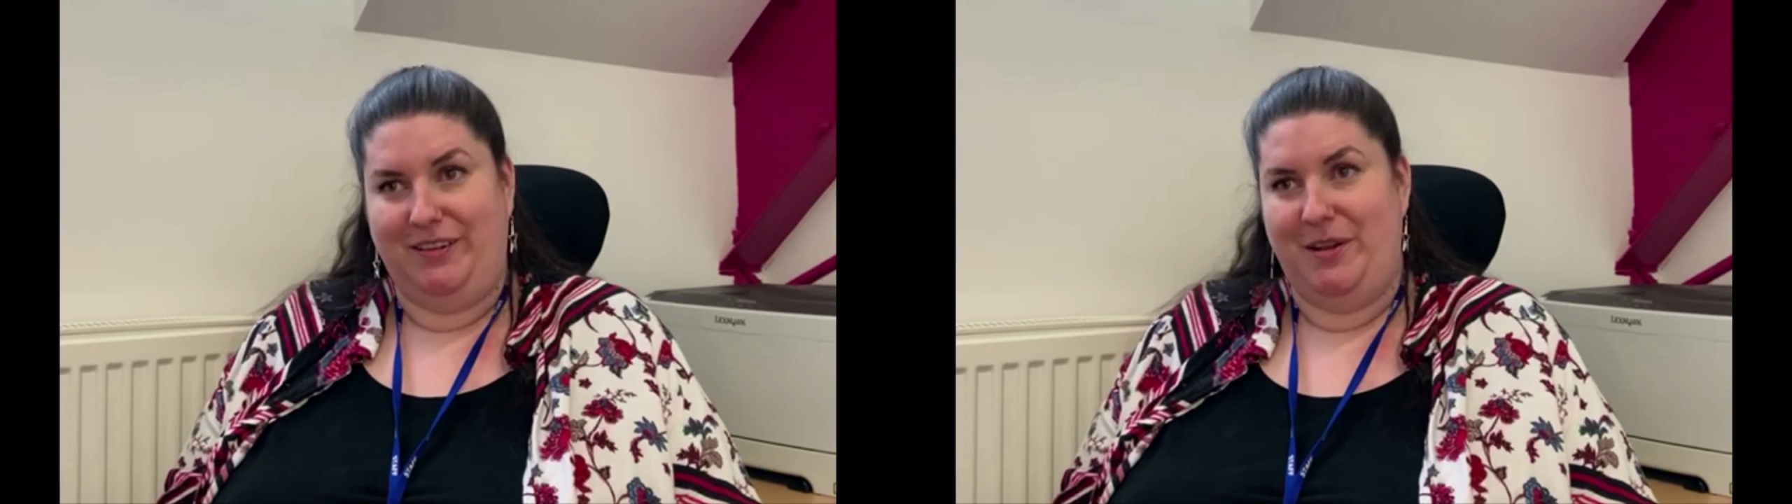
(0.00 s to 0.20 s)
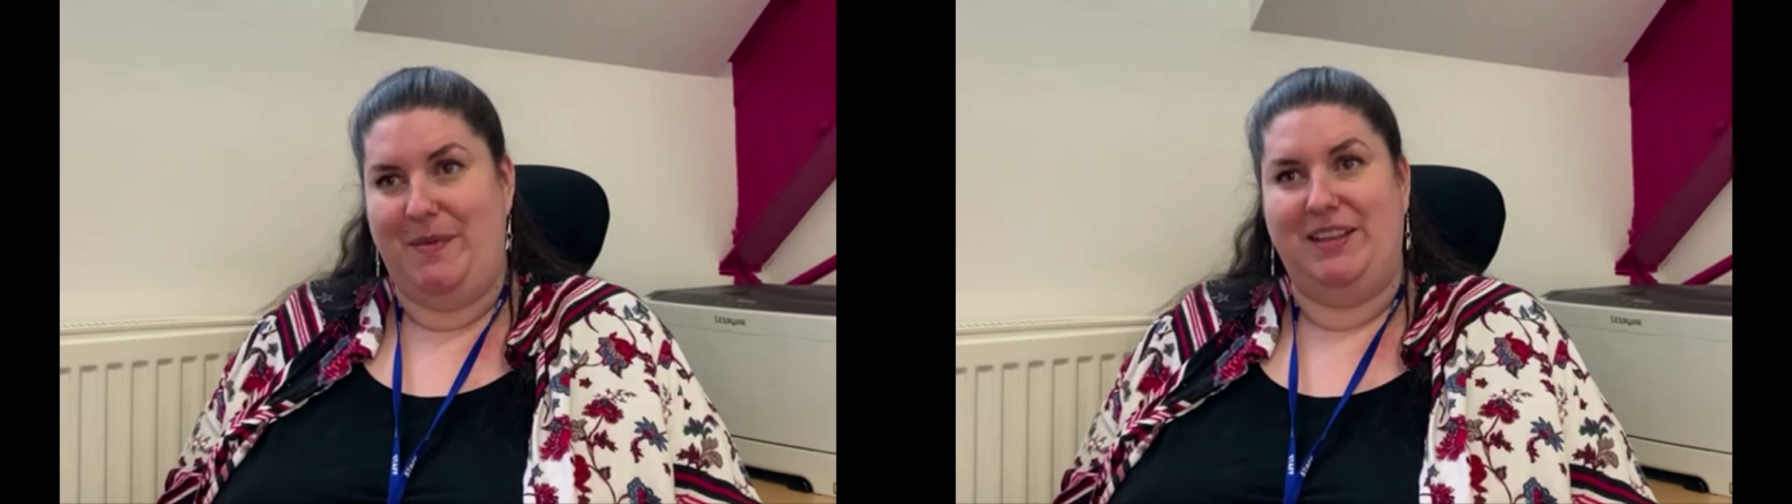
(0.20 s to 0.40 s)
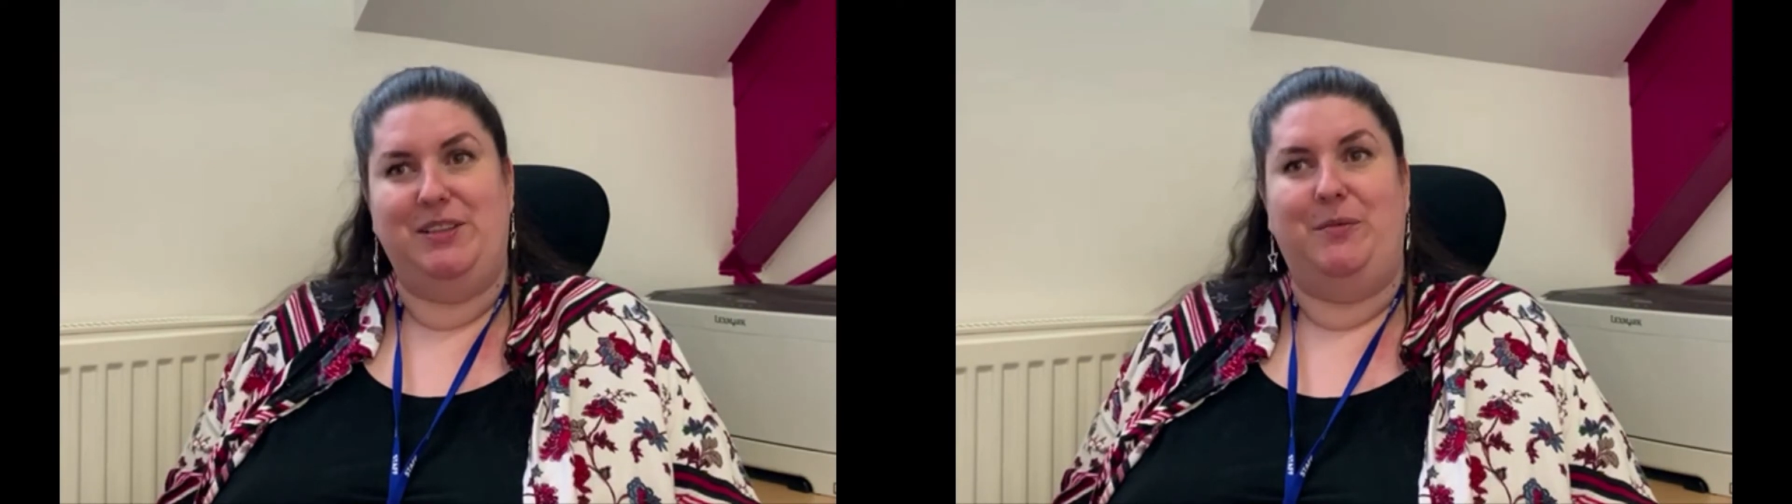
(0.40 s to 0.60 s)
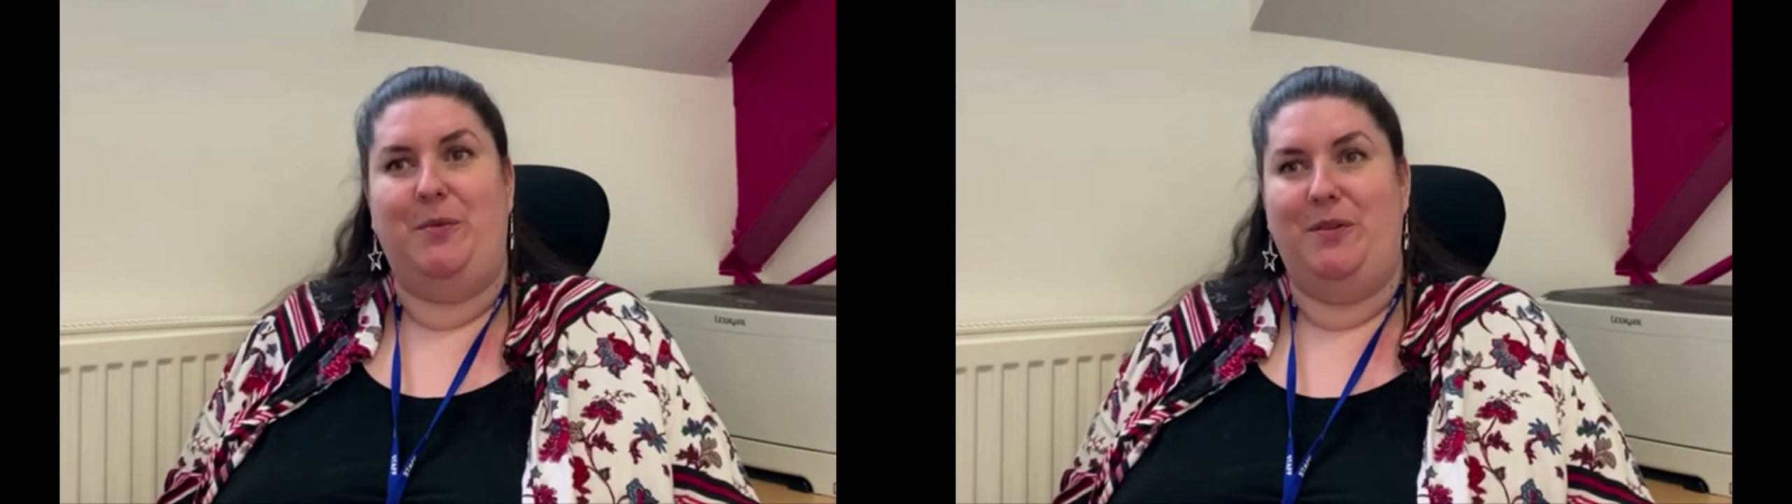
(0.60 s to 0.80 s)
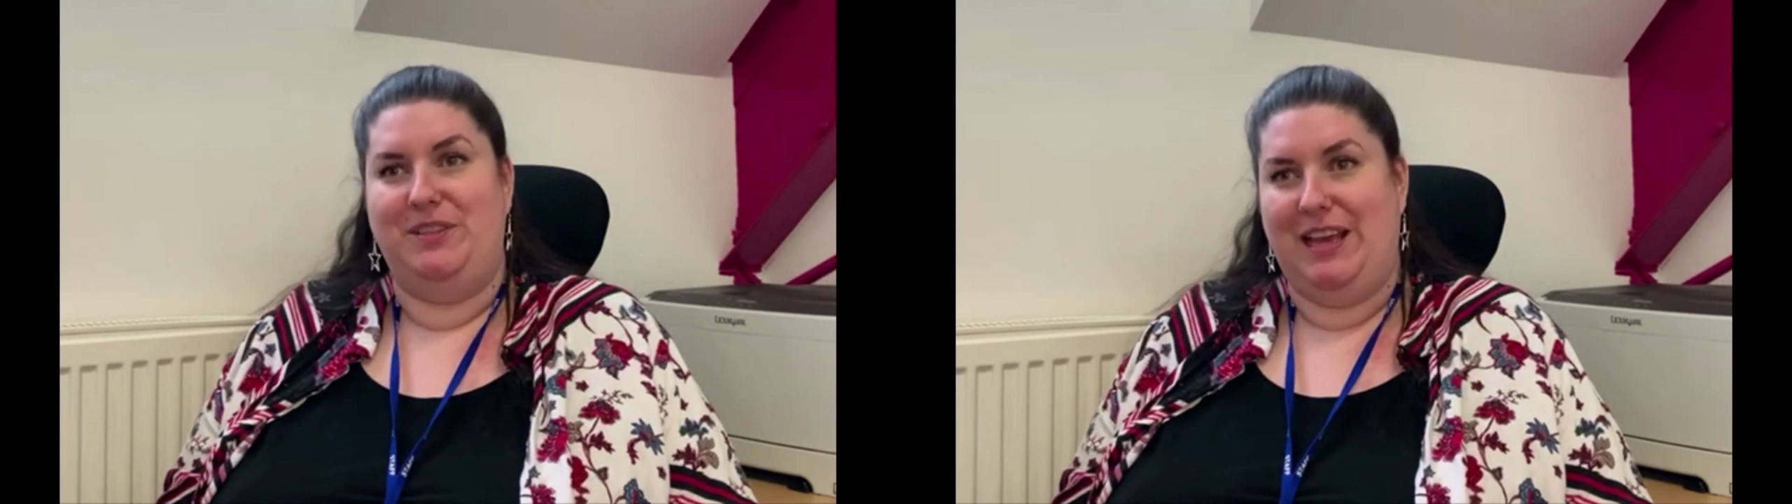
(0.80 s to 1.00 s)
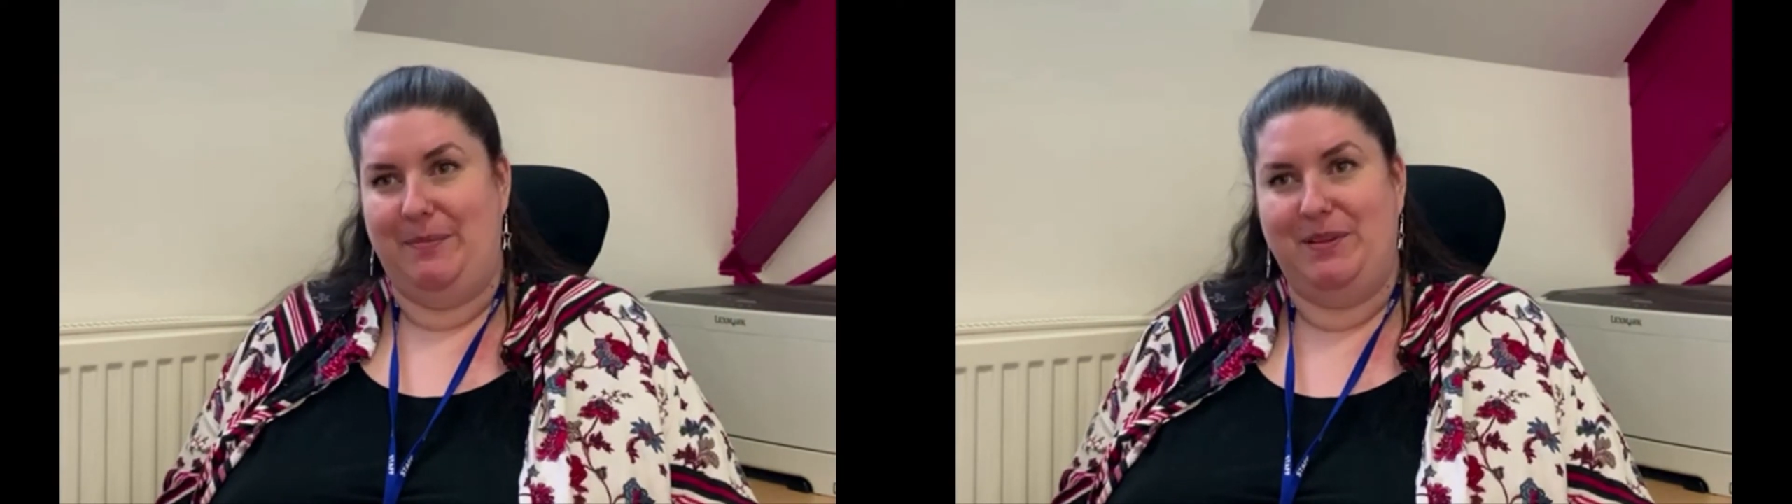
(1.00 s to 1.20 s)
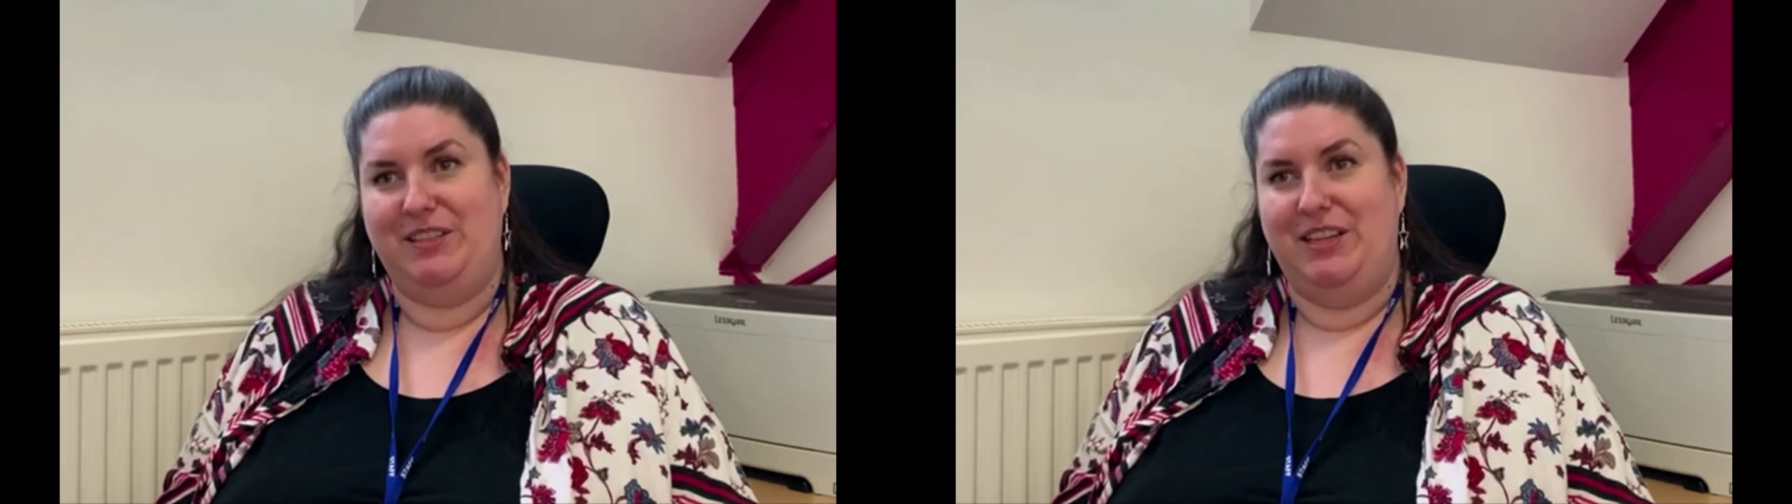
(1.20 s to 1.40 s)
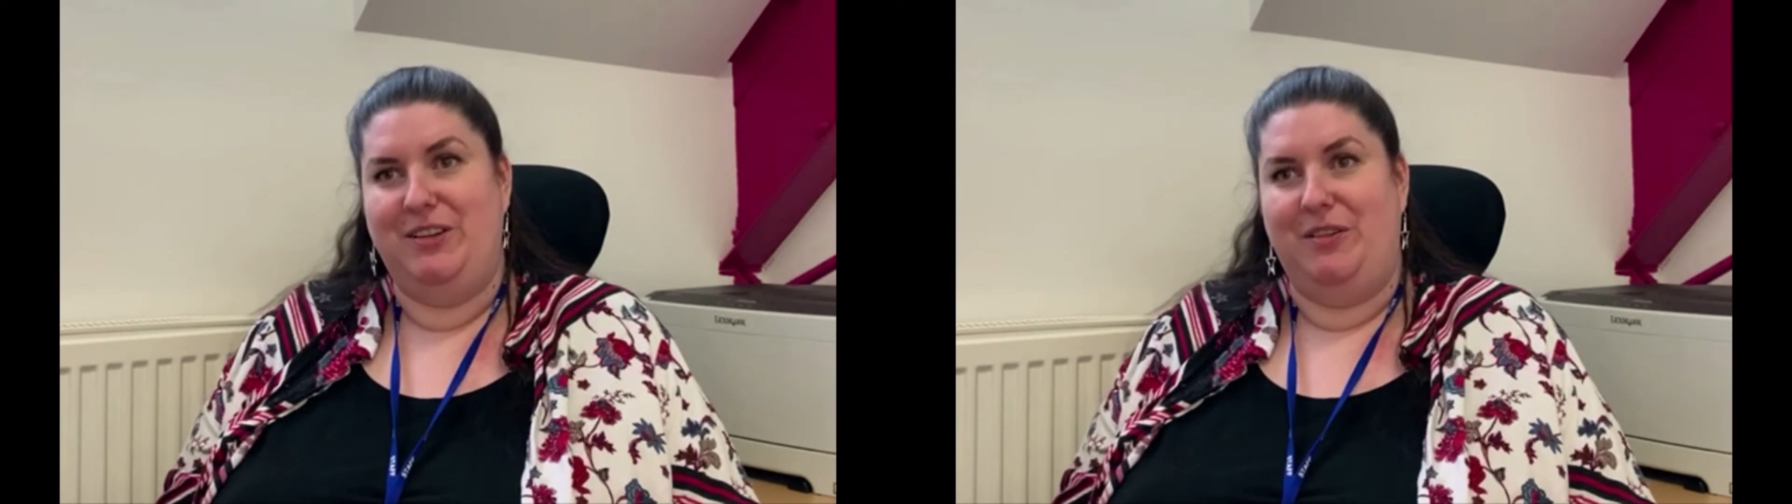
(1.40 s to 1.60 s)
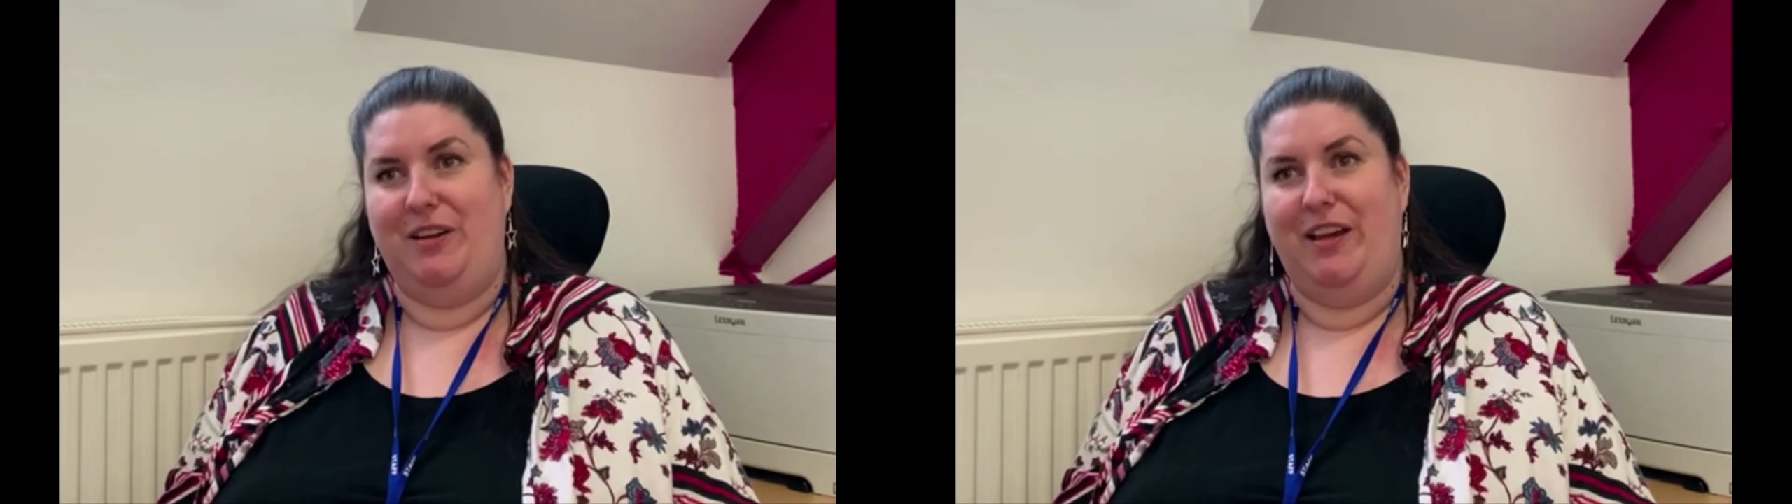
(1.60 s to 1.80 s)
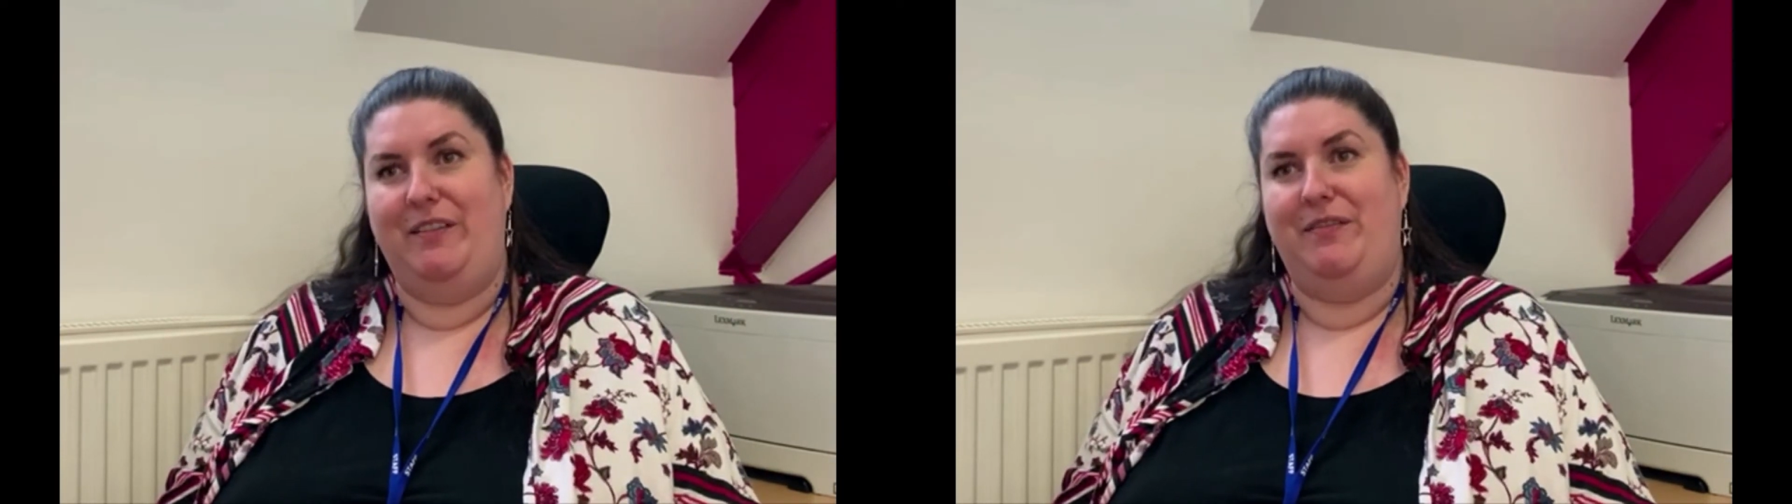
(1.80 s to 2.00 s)
no matter what's happened in your
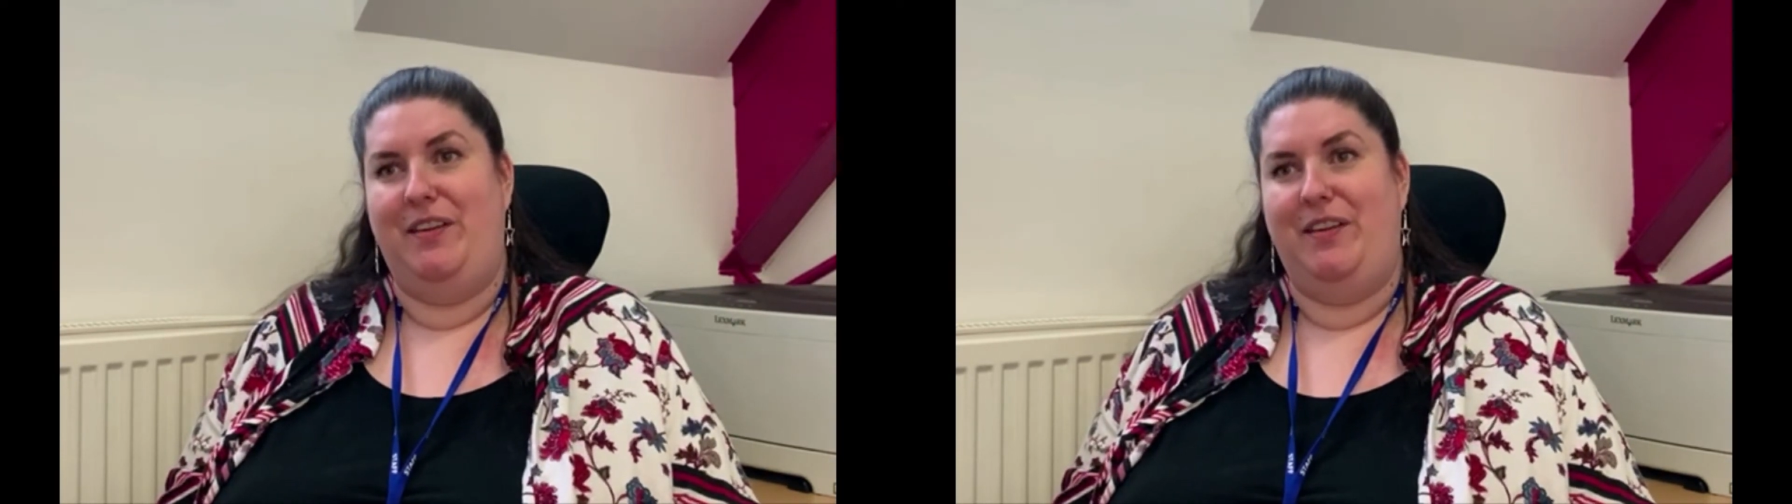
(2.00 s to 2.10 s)
life,